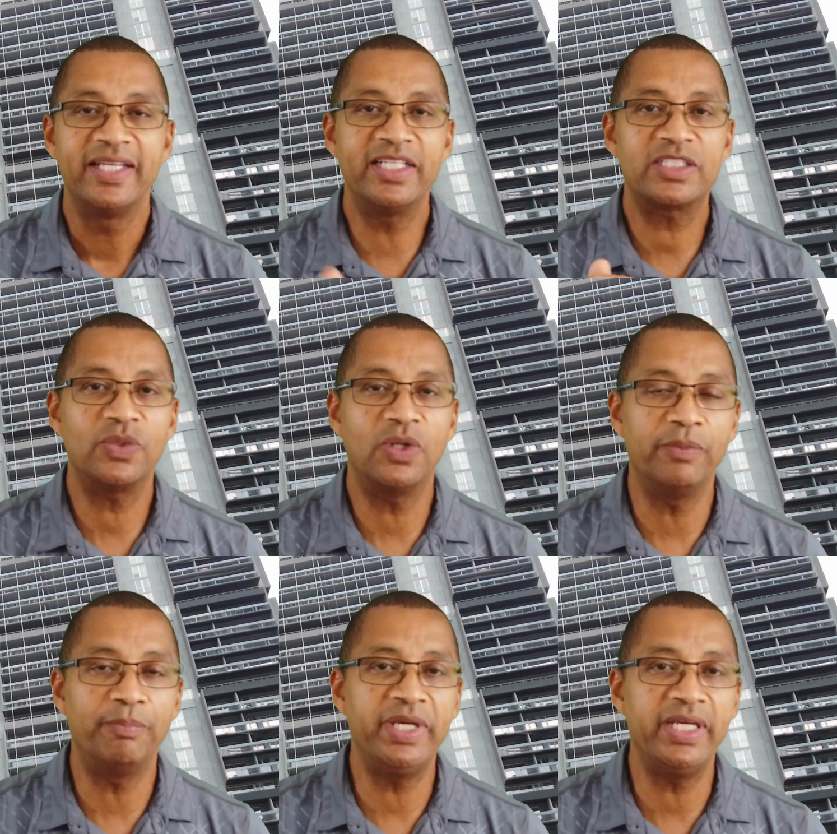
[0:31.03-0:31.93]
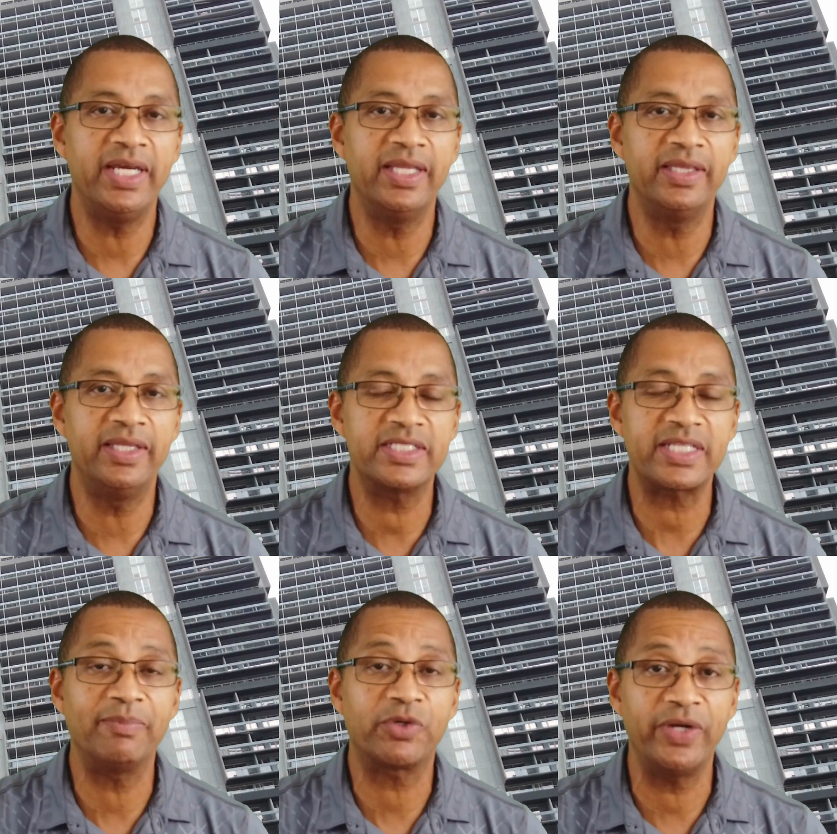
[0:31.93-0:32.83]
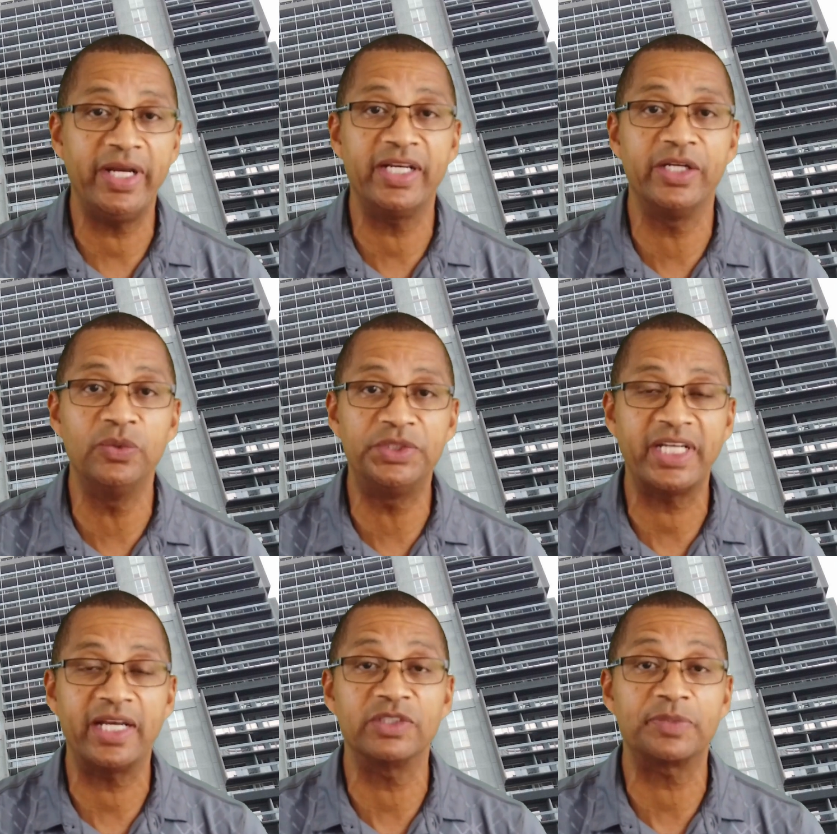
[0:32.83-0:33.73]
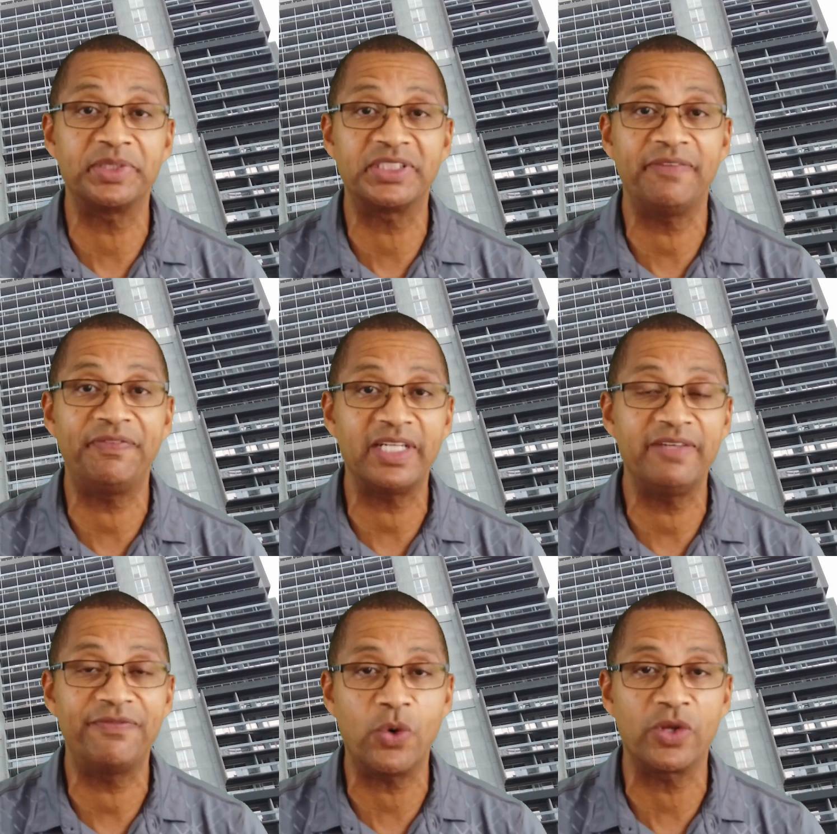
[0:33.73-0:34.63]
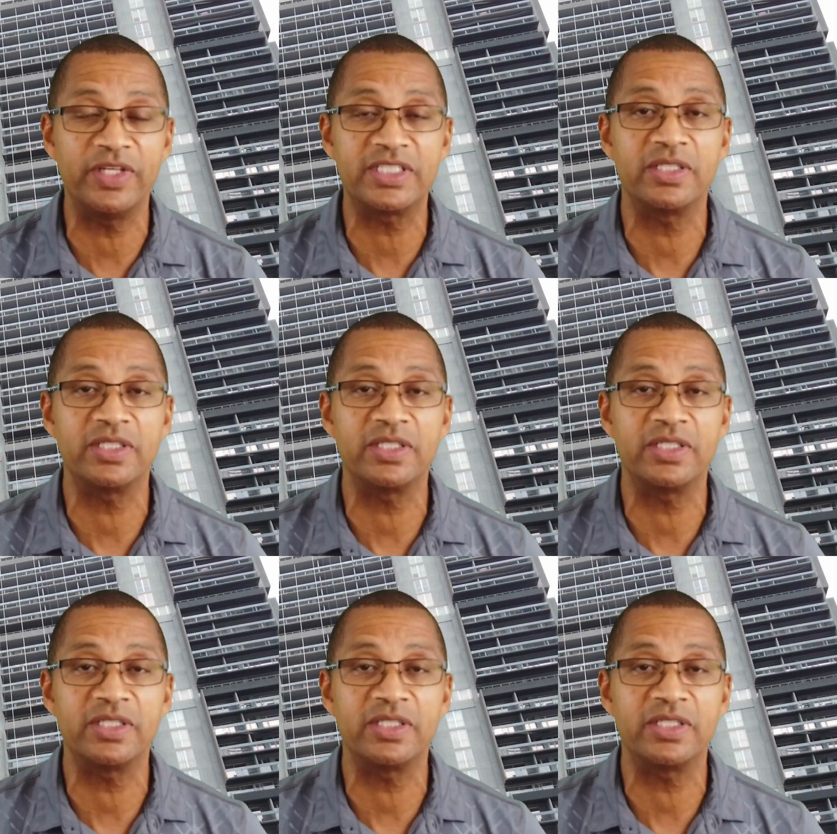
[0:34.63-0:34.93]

This will be in this, I'm creating a new channel specifically for this,